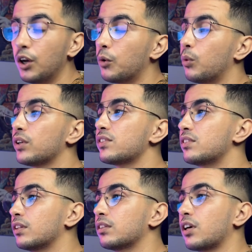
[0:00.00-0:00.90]
Once
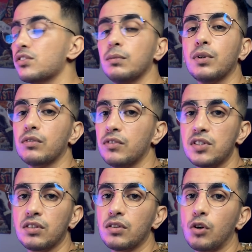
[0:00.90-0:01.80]
the customer or
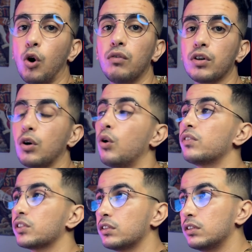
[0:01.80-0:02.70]
visitor hover
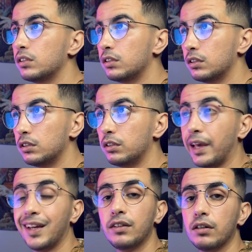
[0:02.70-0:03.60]
over the
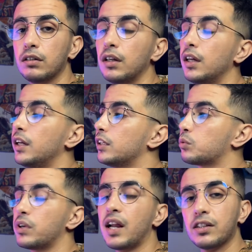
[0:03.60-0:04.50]
header, it
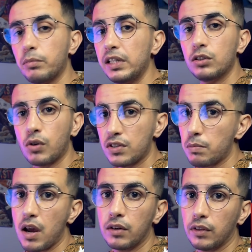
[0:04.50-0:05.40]
will not be
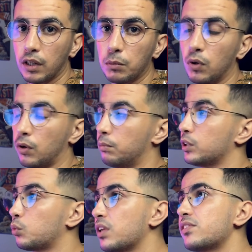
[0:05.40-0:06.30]
transparent anymore,
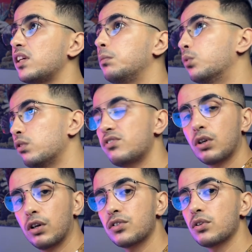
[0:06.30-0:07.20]
but once he moves the
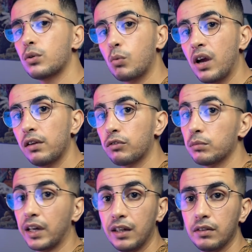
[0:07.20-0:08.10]
cursor away
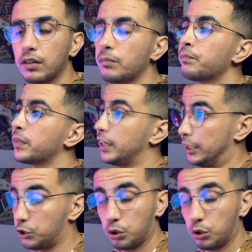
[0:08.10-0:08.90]
from the header, it